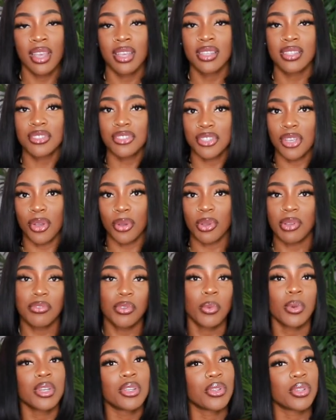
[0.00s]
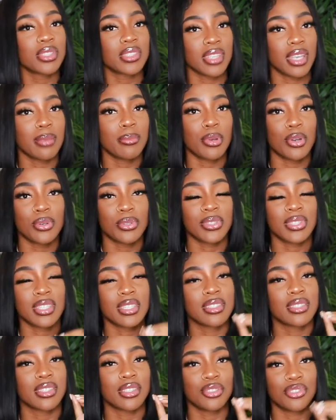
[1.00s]
So if you wanna do the same pose,
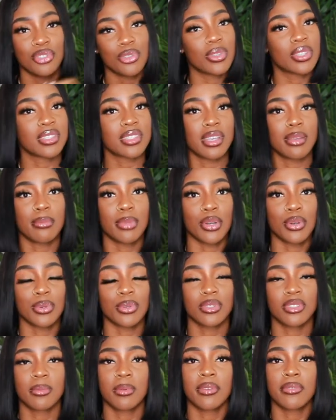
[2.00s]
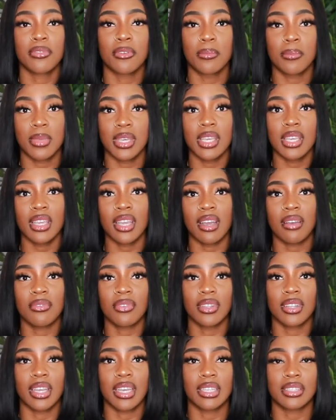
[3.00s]
sis, do the same pose. But for me, I
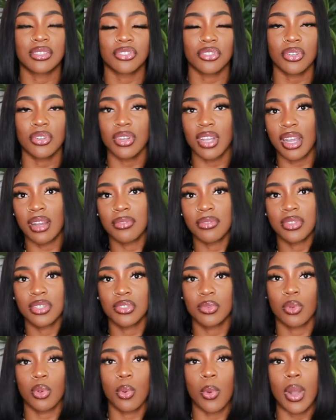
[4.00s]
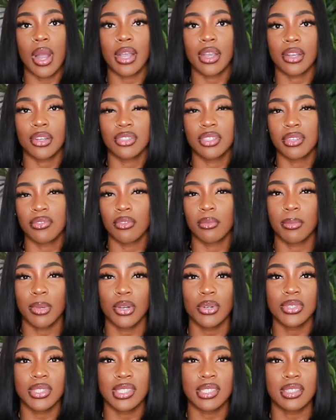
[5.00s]
feel like certain outfits require different
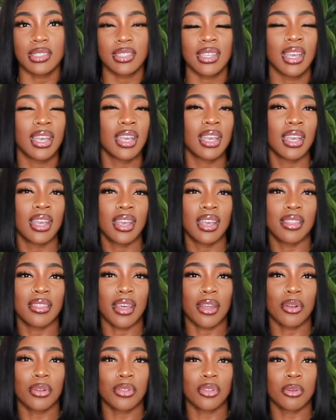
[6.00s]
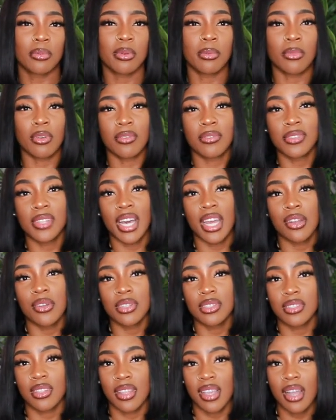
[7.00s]
poses that are a little bit more
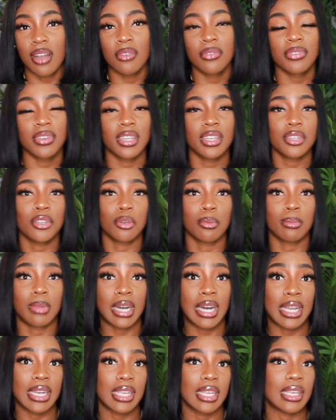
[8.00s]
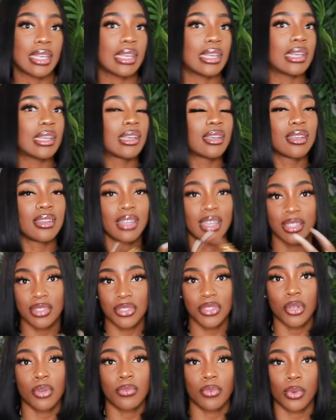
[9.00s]
flattering to the outfit, your body, and
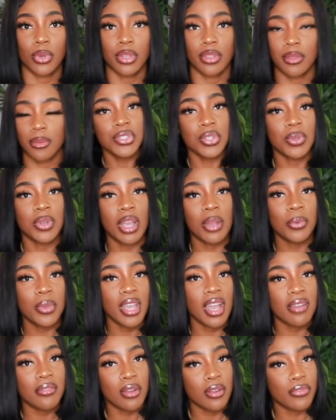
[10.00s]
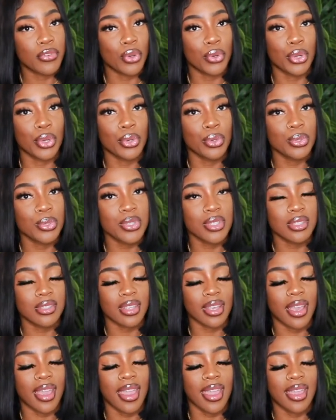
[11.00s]
so forth. So now we have our photos
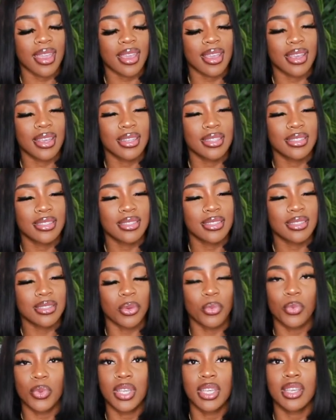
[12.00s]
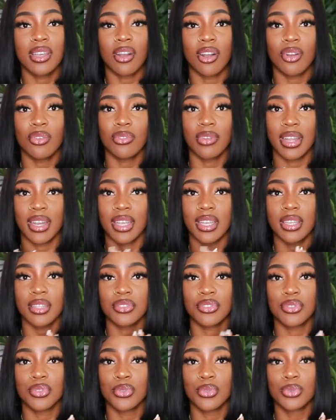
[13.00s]
and we are ready
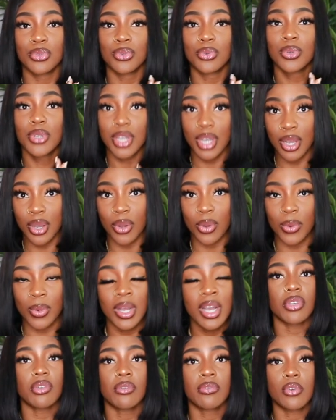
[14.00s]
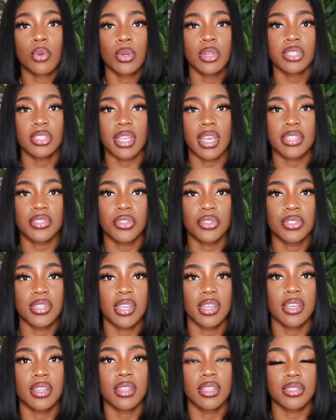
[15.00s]
to go. So of course, as you're
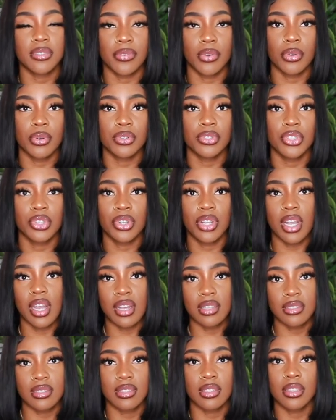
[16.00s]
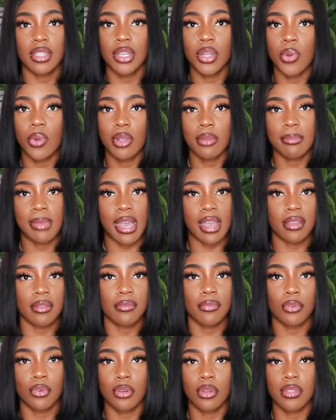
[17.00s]
taking these photos, you're constantly going back and
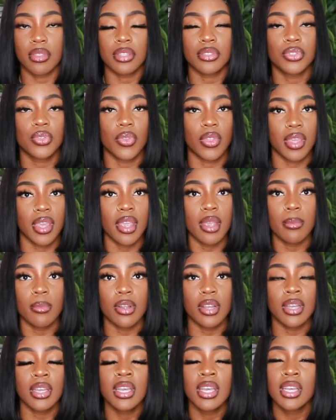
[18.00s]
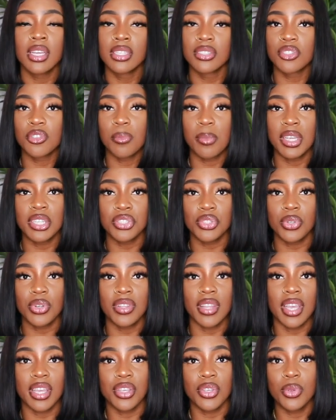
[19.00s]
forth to the camera to make sure
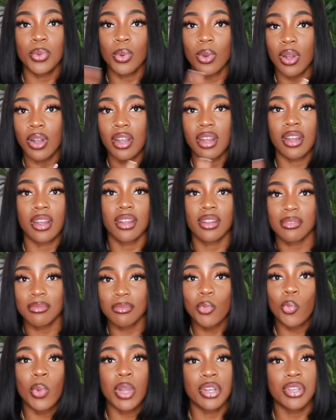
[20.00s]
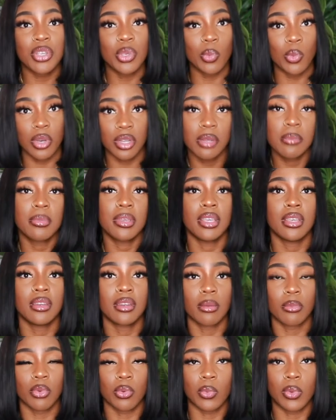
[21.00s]
that you are where you wanna be,
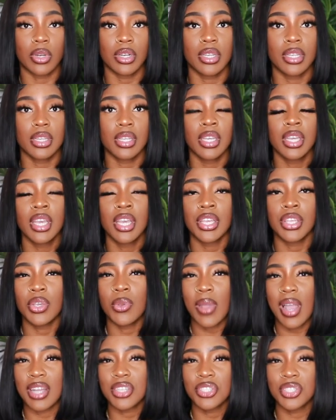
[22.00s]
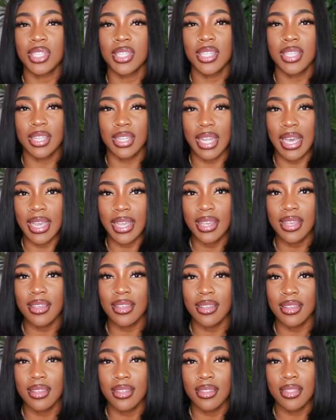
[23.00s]
number one, you actually like
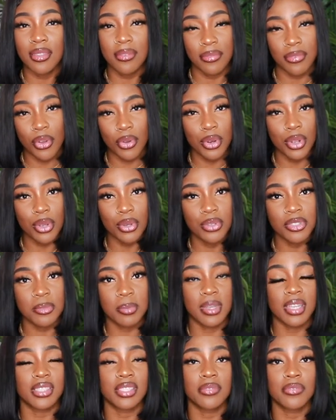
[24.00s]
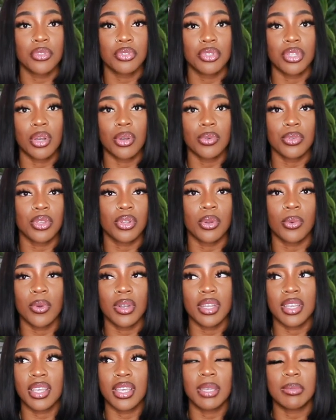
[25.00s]
the photos, because if you don't, you don't
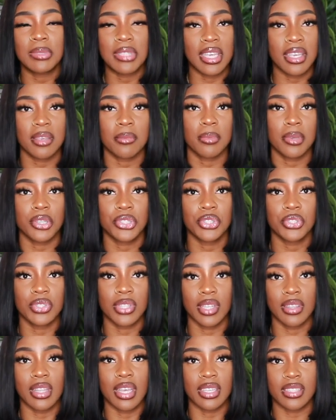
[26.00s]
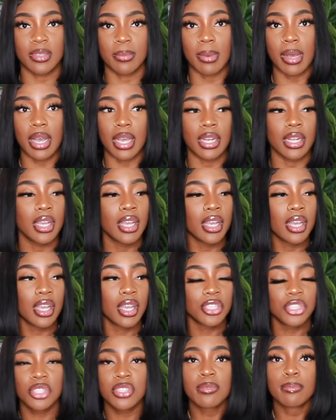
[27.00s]
wanna keep taking pictures in that spot.
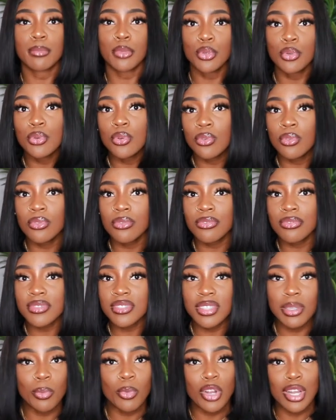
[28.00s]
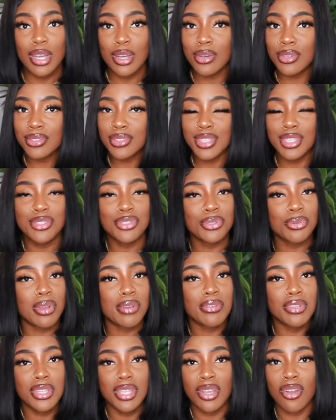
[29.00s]
Just move somewhere else and do
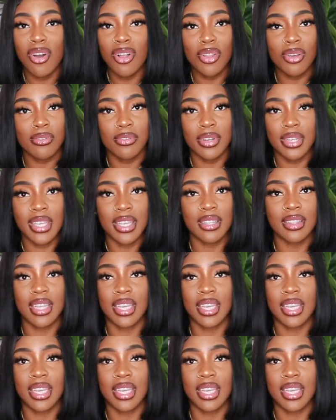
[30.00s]
everything all over again.